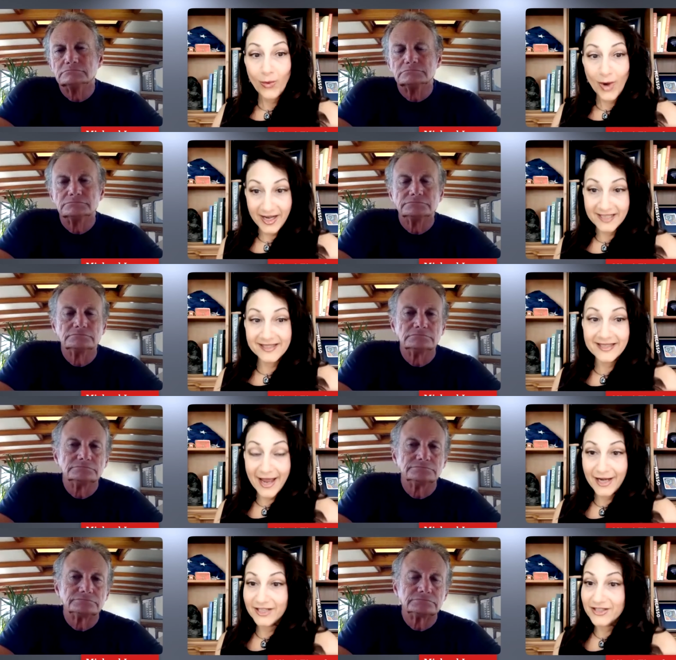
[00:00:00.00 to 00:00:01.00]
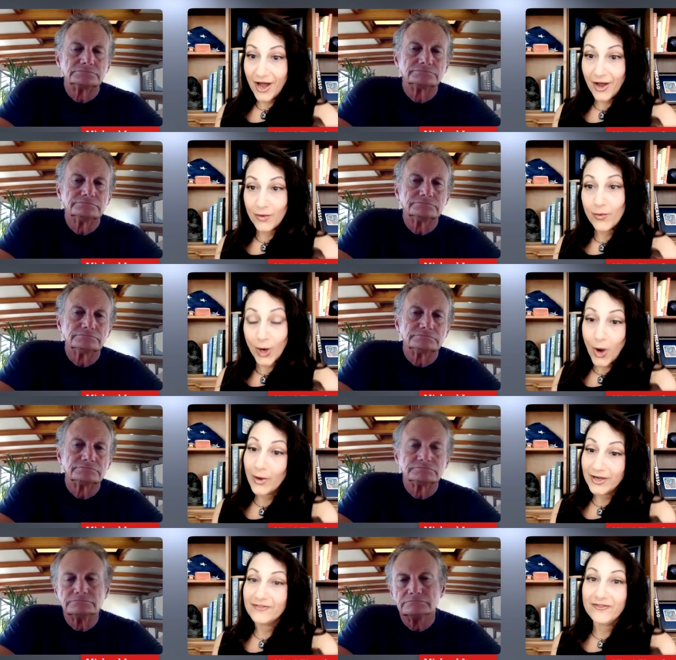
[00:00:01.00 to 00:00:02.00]
Speaker 1: what isn't getting done, we're
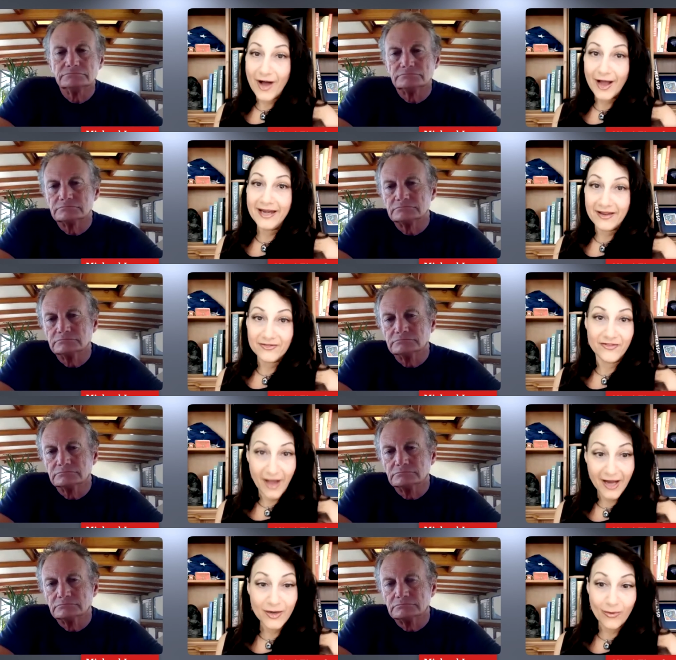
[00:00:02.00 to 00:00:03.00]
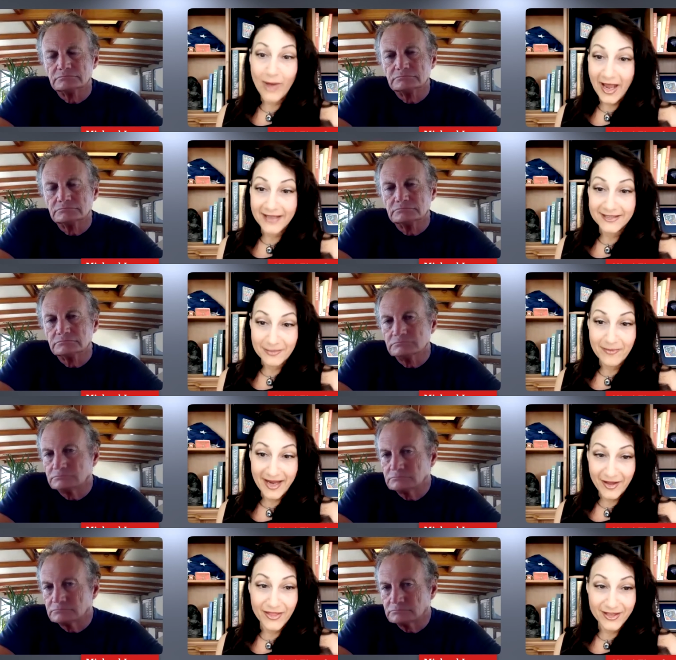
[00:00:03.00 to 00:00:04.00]
going to find find a way to
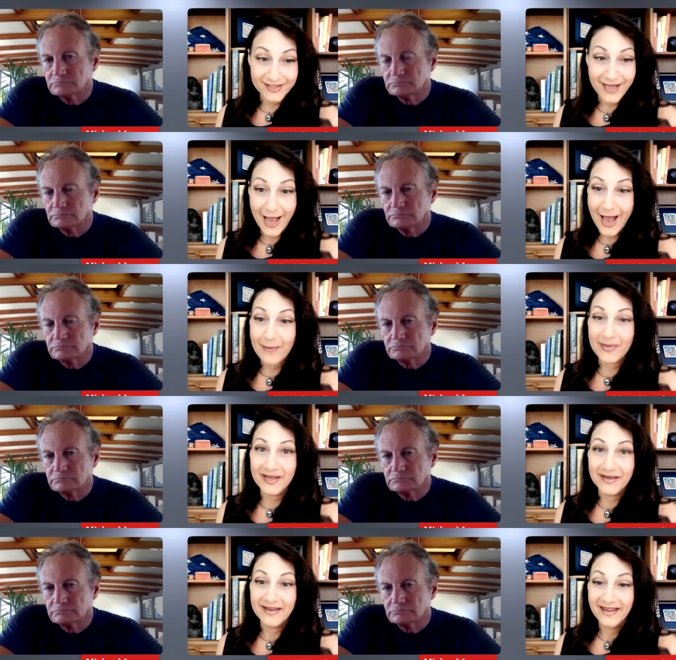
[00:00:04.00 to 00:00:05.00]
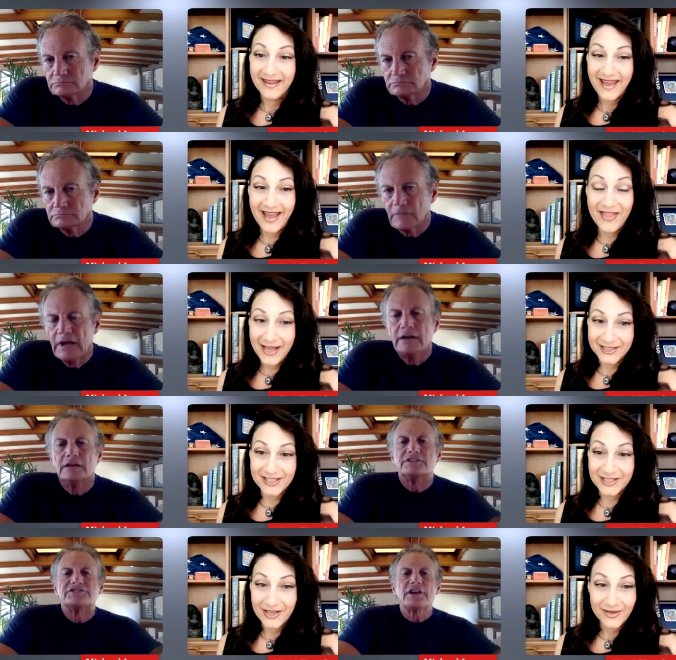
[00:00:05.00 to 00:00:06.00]
make this happen.
Speaker 2: And
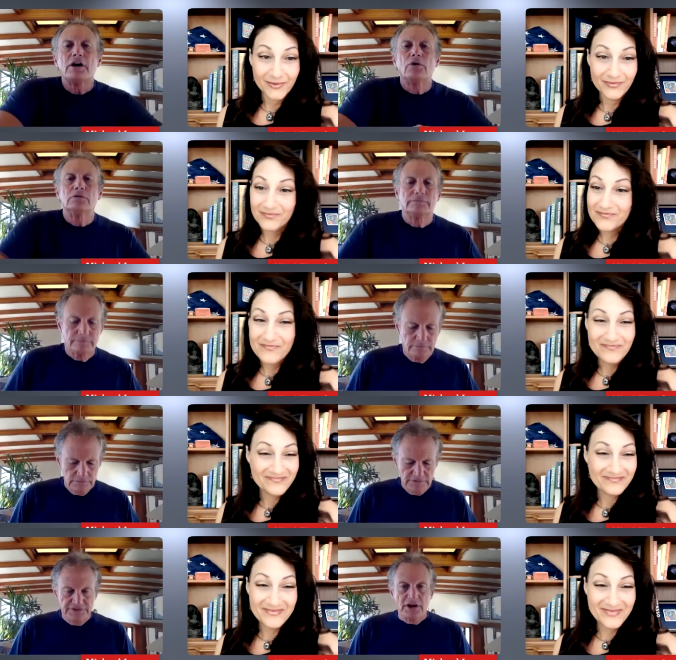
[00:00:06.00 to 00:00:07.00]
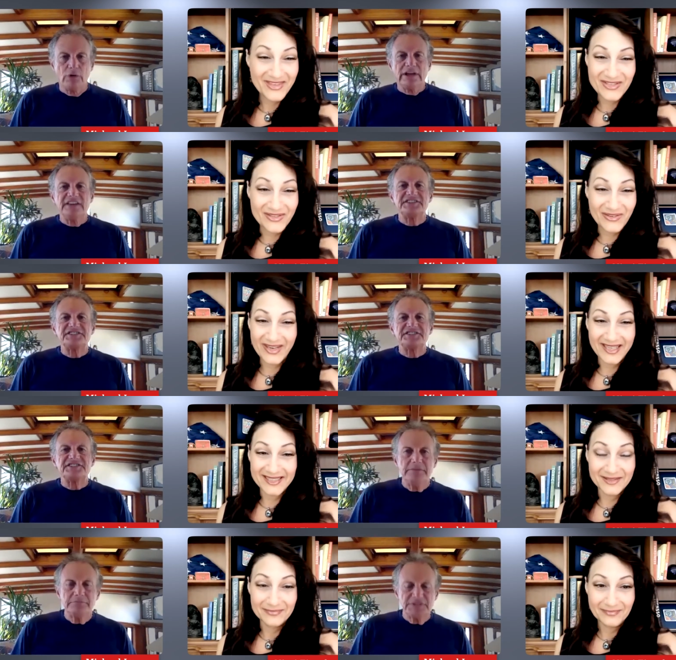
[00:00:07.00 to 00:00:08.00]
that's so so is
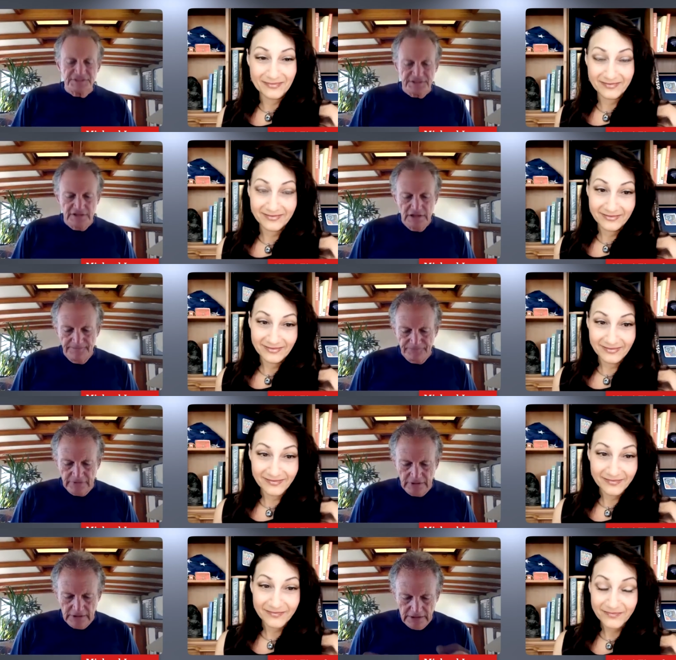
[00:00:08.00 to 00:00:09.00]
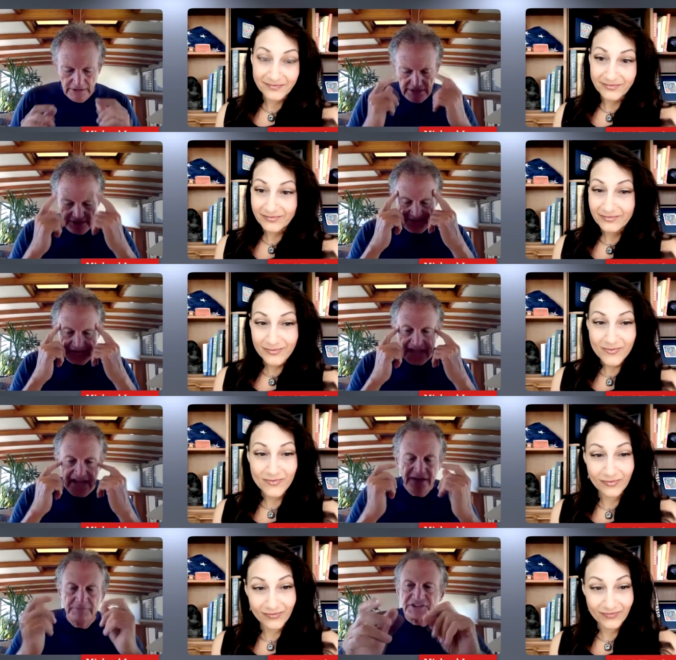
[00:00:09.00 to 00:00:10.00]
AIMS is
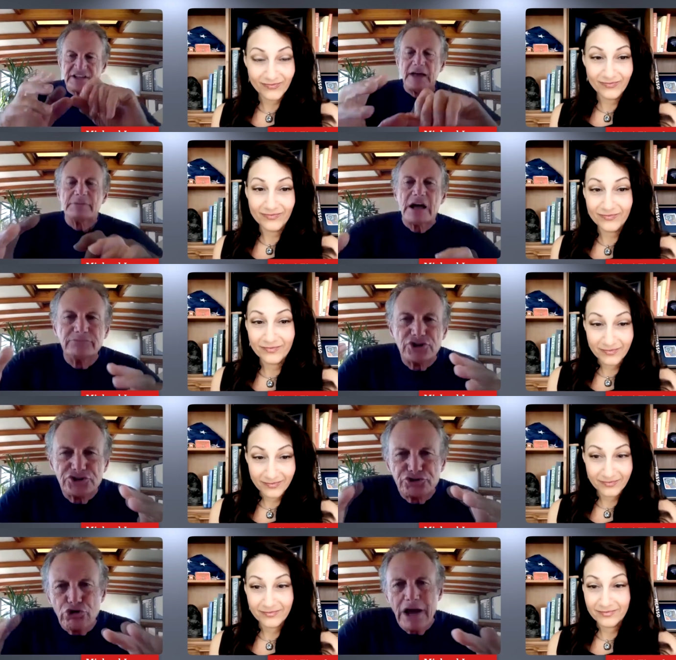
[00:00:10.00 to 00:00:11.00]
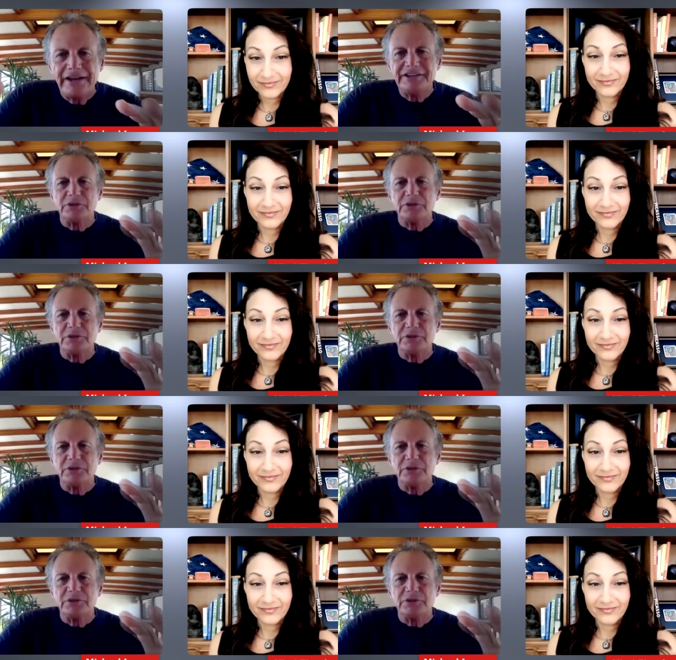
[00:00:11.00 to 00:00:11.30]
AIMS, and I'm I'm just trying to